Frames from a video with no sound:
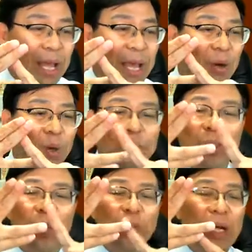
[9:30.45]
And
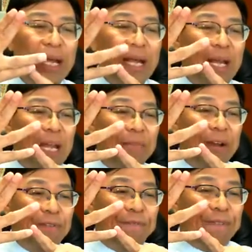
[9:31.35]
also
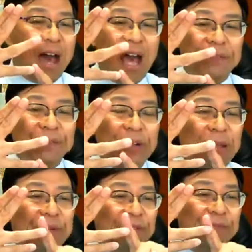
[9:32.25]
level 5,
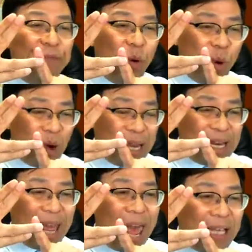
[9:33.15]
level 4
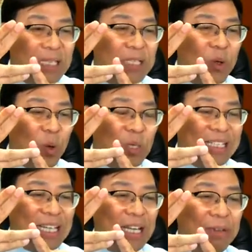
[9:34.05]
in NSCO
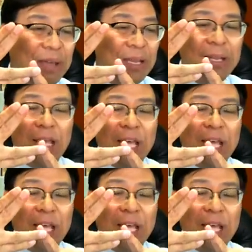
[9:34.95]
skill level,